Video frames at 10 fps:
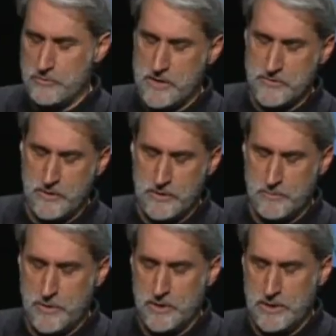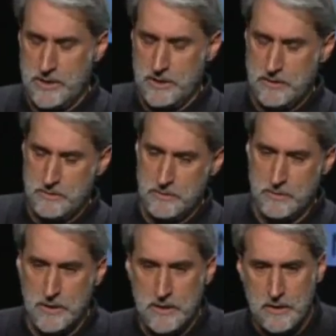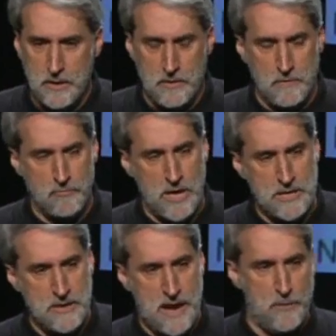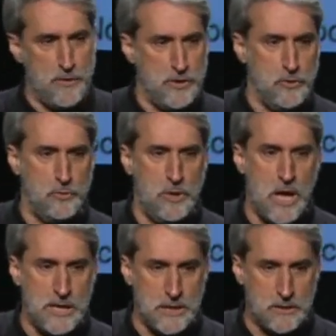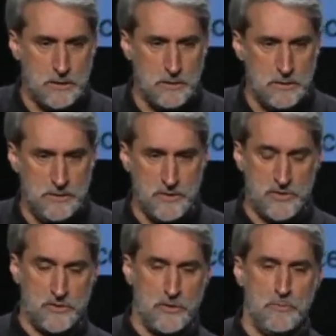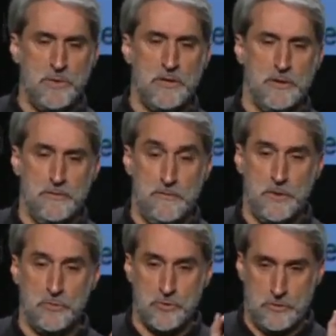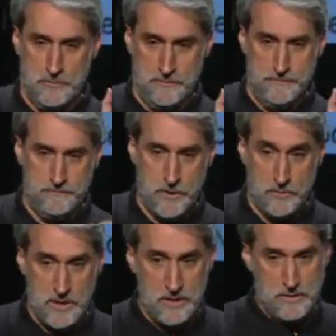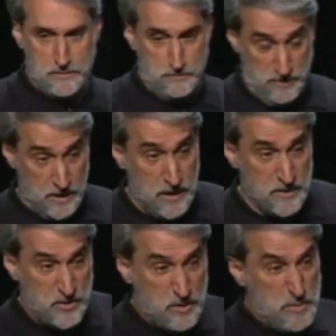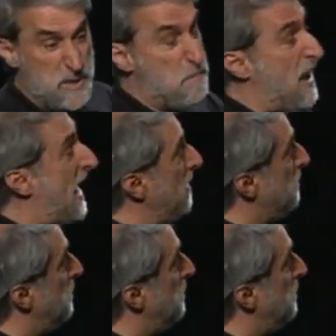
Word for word: your eyes, think about a kid right now that you like, and this is going to be their future. Okay? And it's going to be a bad